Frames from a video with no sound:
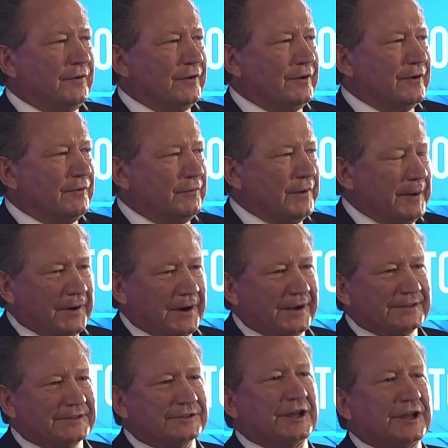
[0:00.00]
we
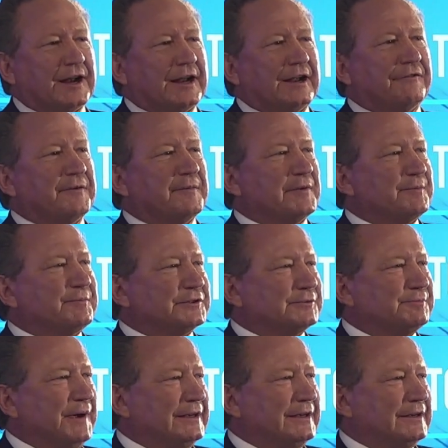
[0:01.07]
were studying from the
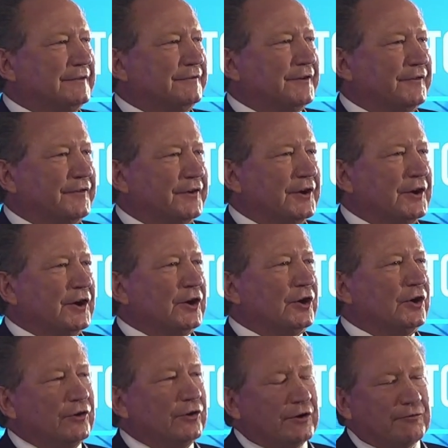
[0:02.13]
perspective of,
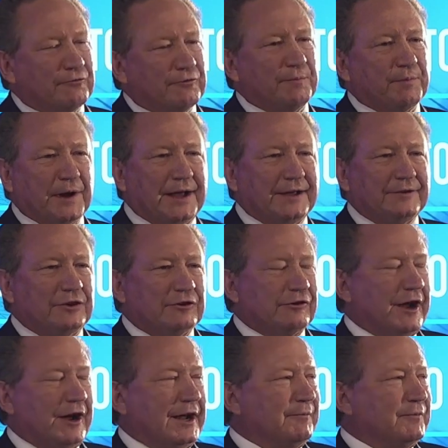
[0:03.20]
could it replace
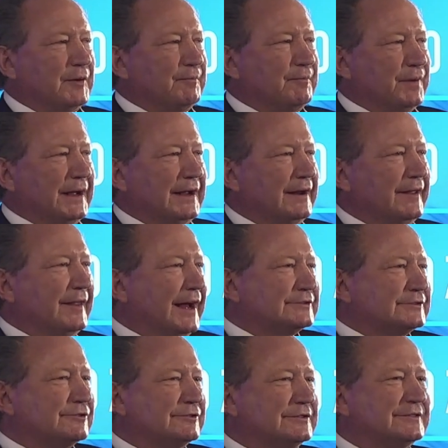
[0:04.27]
uranium completely? The
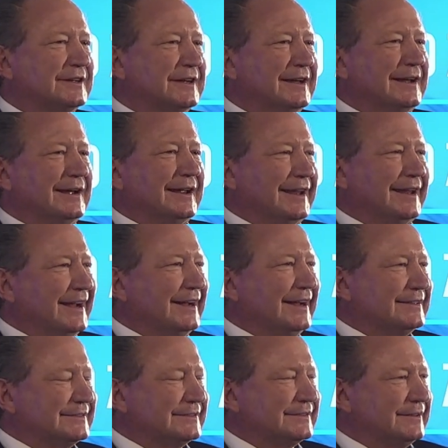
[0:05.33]
answer is
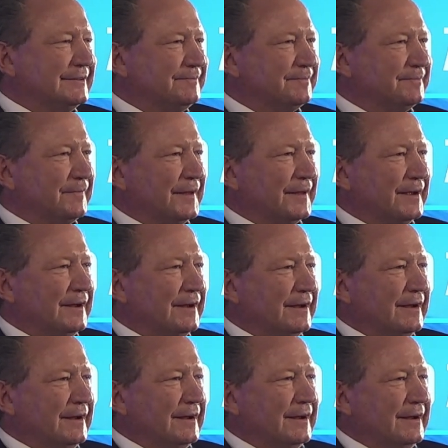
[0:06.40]
yes.
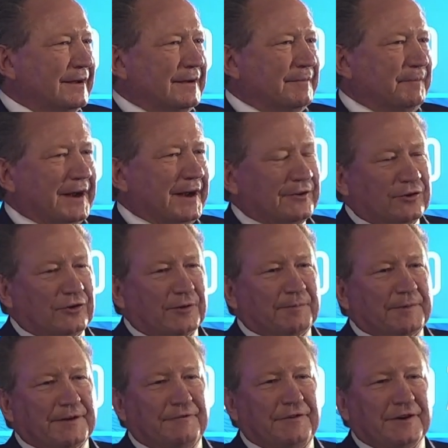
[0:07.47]
But it taught
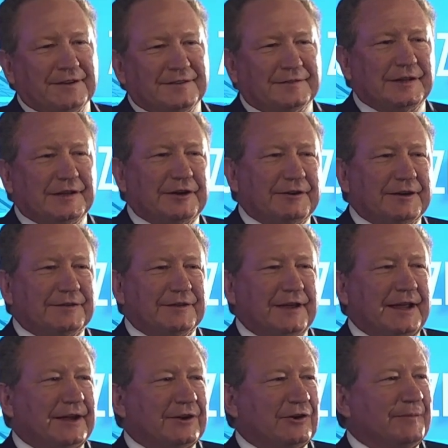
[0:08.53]
me a very serious
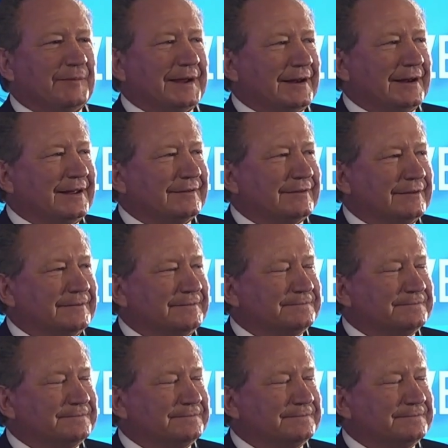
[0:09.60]
economic lesson.